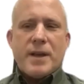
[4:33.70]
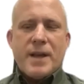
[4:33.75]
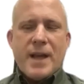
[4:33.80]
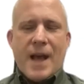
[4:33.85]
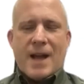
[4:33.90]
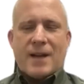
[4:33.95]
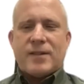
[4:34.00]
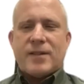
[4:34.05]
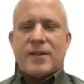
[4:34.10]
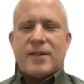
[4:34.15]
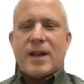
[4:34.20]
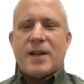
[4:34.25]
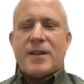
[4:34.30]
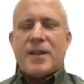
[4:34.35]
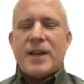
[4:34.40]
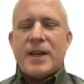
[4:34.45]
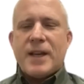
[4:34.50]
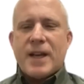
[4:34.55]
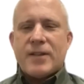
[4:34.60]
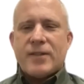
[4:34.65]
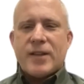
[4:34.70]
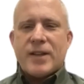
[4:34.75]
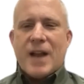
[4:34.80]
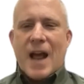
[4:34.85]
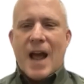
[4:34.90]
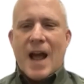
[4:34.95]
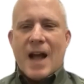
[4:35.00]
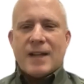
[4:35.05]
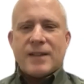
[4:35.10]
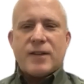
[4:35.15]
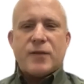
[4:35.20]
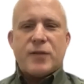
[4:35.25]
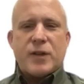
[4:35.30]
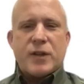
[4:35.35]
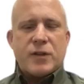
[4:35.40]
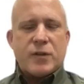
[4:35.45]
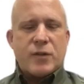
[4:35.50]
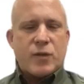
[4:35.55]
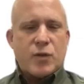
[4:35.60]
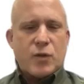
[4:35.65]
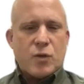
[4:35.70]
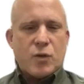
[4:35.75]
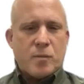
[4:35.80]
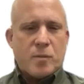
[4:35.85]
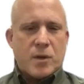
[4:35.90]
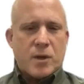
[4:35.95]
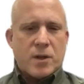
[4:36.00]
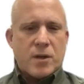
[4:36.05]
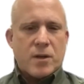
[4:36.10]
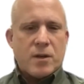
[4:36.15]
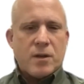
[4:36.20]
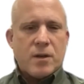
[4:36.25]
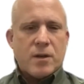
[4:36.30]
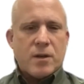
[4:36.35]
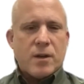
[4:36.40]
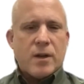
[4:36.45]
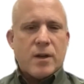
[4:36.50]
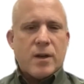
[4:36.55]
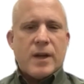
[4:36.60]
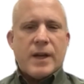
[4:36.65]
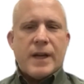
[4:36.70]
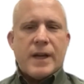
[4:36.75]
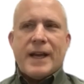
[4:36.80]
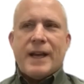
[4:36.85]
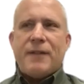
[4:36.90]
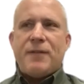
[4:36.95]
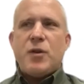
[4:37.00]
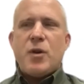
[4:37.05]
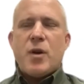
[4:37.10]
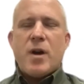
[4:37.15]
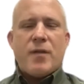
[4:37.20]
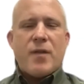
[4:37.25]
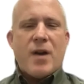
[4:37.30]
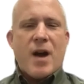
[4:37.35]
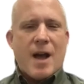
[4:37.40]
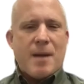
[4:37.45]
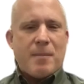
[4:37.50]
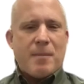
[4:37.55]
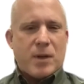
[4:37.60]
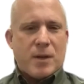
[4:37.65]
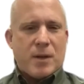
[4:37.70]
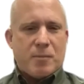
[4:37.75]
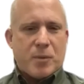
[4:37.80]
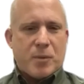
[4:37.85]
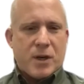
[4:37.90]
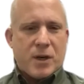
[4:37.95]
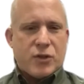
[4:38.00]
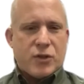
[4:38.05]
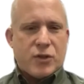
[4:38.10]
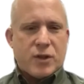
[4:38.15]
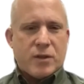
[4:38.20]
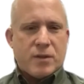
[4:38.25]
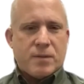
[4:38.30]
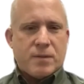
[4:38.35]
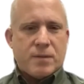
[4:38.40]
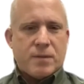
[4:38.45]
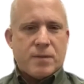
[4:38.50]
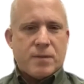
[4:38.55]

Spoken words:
yes, and I think as an active consumer, if you have high blood pressure,